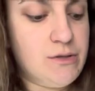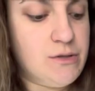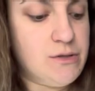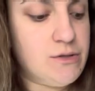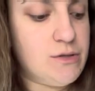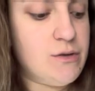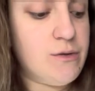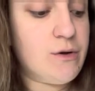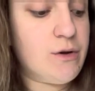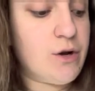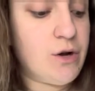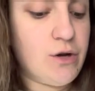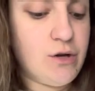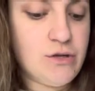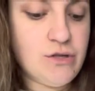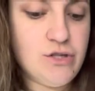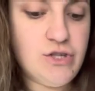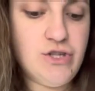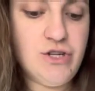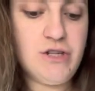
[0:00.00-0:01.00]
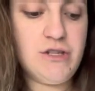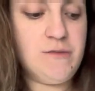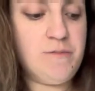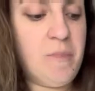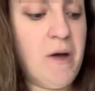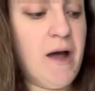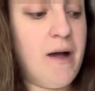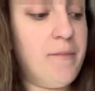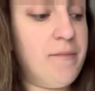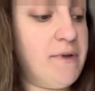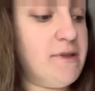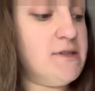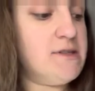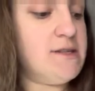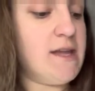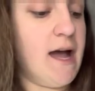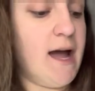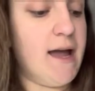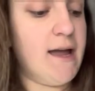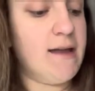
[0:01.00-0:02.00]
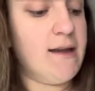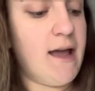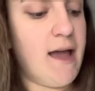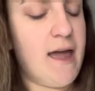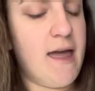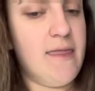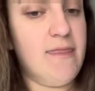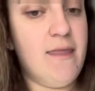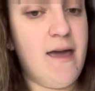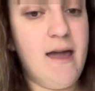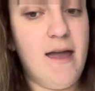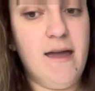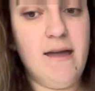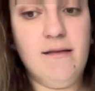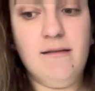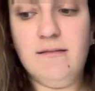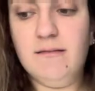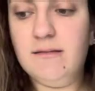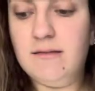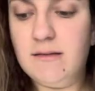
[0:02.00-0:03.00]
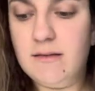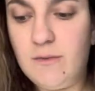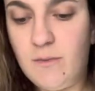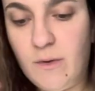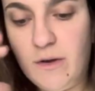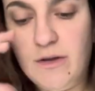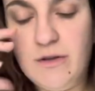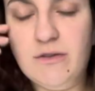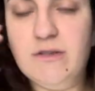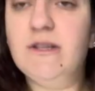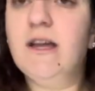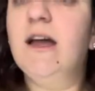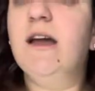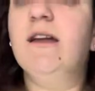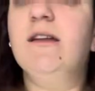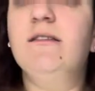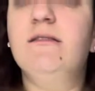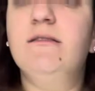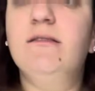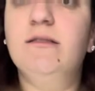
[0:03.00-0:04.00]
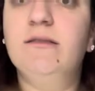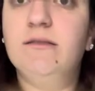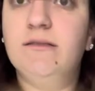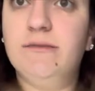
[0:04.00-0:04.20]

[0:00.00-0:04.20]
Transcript: So the girls just pump inside and then when you're done,